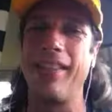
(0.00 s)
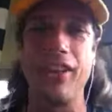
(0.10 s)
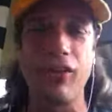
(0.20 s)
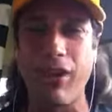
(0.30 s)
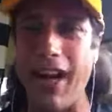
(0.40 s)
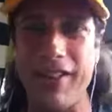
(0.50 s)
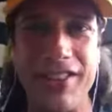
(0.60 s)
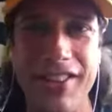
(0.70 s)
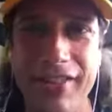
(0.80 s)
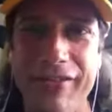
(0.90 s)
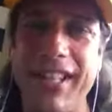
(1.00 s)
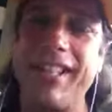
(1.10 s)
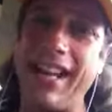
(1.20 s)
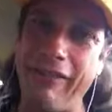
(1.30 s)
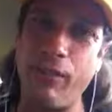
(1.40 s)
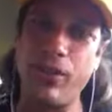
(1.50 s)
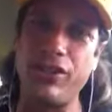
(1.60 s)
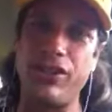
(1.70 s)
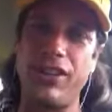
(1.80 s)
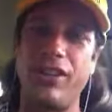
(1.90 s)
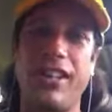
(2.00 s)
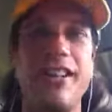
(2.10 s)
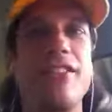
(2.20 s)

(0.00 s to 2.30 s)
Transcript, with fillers: The crowd is on their feet. Everyone's cheering.